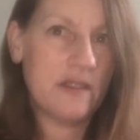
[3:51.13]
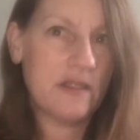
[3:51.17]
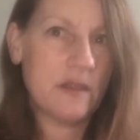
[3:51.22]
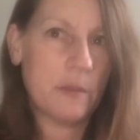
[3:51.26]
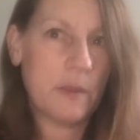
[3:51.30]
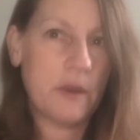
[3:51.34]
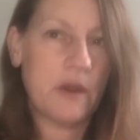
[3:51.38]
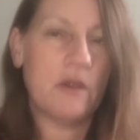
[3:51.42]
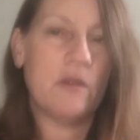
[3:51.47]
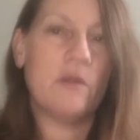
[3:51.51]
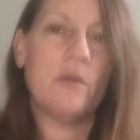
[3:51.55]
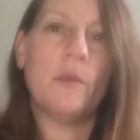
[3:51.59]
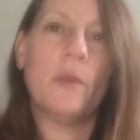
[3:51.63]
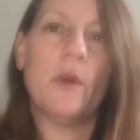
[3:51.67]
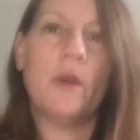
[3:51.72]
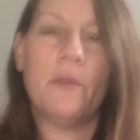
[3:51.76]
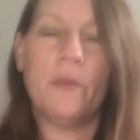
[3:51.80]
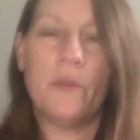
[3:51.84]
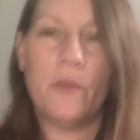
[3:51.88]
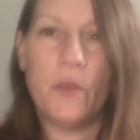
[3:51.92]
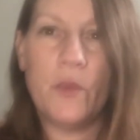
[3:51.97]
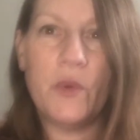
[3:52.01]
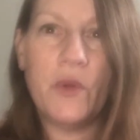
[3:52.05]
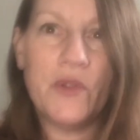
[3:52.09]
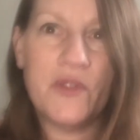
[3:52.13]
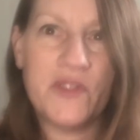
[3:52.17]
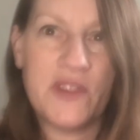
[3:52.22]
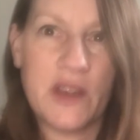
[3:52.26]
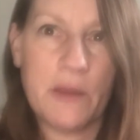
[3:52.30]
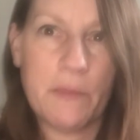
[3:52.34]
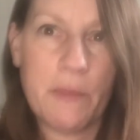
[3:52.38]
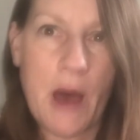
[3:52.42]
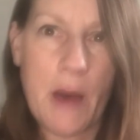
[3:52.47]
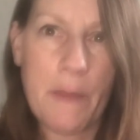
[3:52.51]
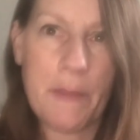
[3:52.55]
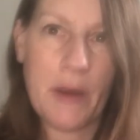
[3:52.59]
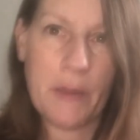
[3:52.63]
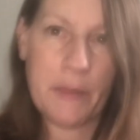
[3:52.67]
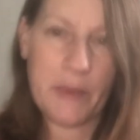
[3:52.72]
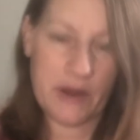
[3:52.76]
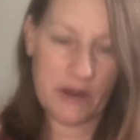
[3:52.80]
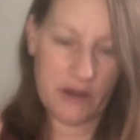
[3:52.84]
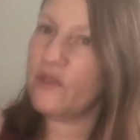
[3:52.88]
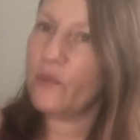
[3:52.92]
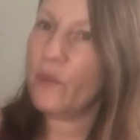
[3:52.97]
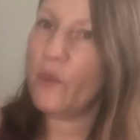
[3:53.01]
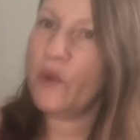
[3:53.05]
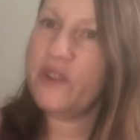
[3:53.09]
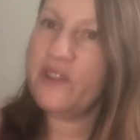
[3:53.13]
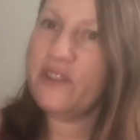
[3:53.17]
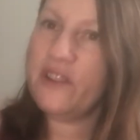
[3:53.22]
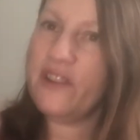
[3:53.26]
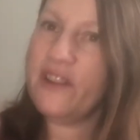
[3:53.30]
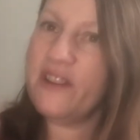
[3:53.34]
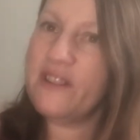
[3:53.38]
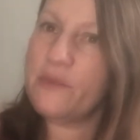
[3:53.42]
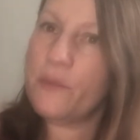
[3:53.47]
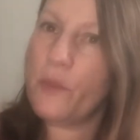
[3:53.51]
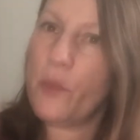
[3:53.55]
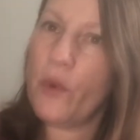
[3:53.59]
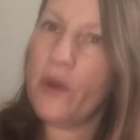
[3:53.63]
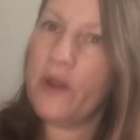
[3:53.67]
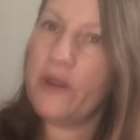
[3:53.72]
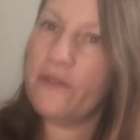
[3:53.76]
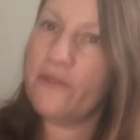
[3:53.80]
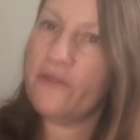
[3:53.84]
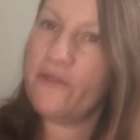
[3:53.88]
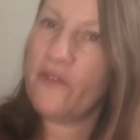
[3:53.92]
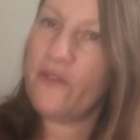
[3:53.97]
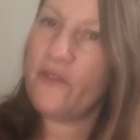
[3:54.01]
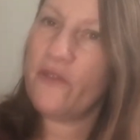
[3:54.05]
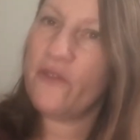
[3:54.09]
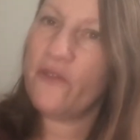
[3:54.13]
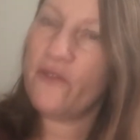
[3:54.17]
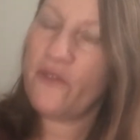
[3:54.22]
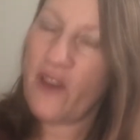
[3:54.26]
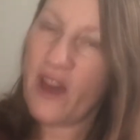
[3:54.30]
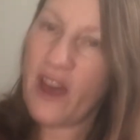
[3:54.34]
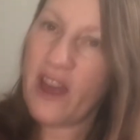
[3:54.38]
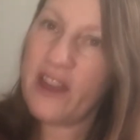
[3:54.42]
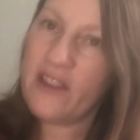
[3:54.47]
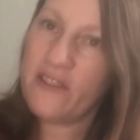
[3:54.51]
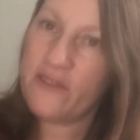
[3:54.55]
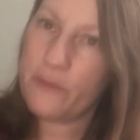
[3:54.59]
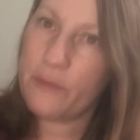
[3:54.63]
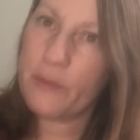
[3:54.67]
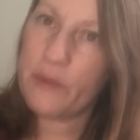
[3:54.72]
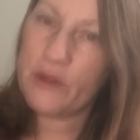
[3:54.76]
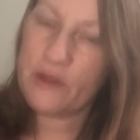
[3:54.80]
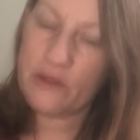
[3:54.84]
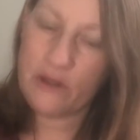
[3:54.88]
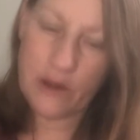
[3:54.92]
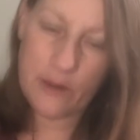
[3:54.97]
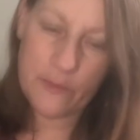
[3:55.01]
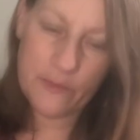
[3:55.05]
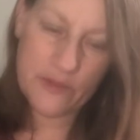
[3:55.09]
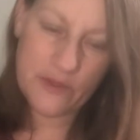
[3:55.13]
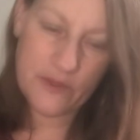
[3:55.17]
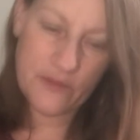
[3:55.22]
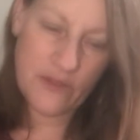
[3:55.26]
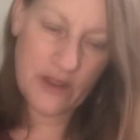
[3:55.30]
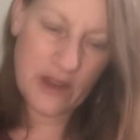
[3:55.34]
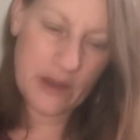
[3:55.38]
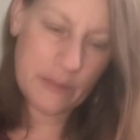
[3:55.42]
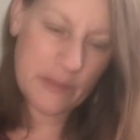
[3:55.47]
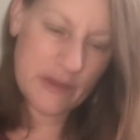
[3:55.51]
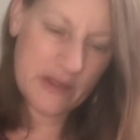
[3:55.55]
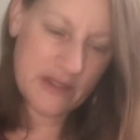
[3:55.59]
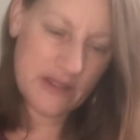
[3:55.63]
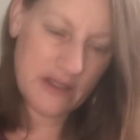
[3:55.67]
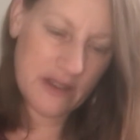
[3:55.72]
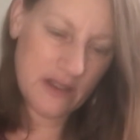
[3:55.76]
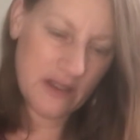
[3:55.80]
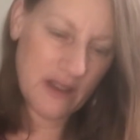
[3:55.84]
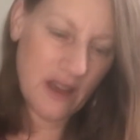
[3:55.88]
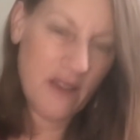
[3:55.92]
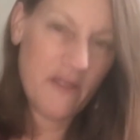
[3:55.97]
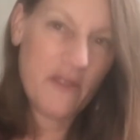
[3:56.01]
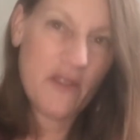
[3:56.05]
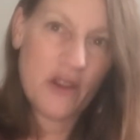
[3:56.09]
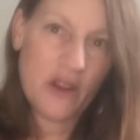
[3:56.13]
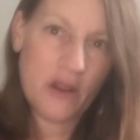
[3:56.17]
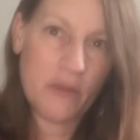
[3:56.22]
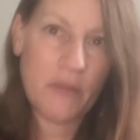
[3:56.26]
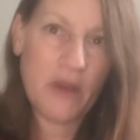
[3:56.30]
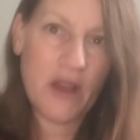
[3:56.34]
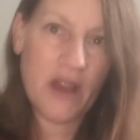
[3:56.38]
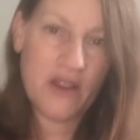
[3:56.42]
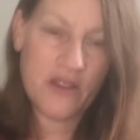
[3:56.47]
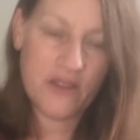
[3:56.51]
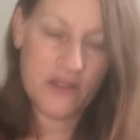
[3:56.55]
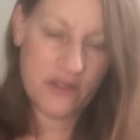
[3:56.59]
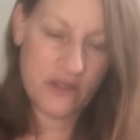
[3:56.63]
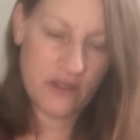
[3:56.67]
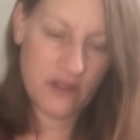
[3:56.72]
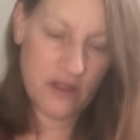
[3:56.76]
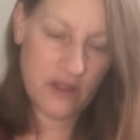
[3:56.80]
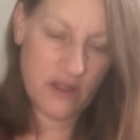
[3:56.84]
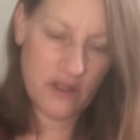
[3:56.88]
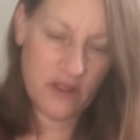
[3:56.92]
Up here. Well, you'll see it pop up here. One cherry is 0.5 milligrams of vitamin C, not very much.